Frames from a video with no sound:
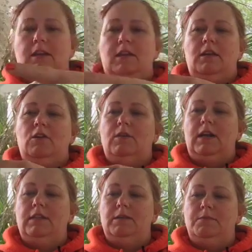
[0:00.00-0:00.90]
You know, it
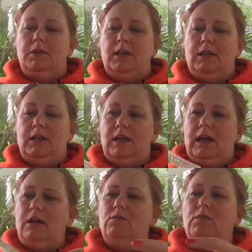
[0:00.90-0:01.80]
ends up looking like,
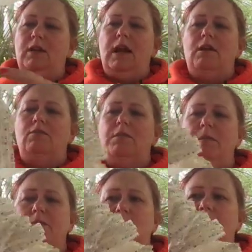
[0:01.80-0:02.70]
I don't
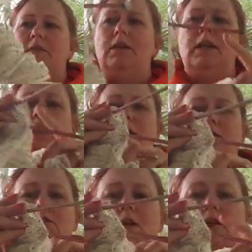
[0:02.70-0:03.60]
remember knitting it
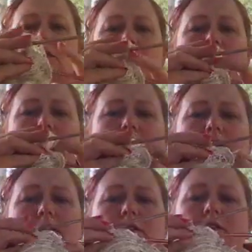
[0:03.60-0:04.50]
so that it looked like
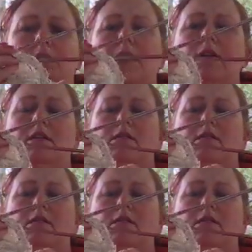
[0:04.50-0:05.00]
this, do I?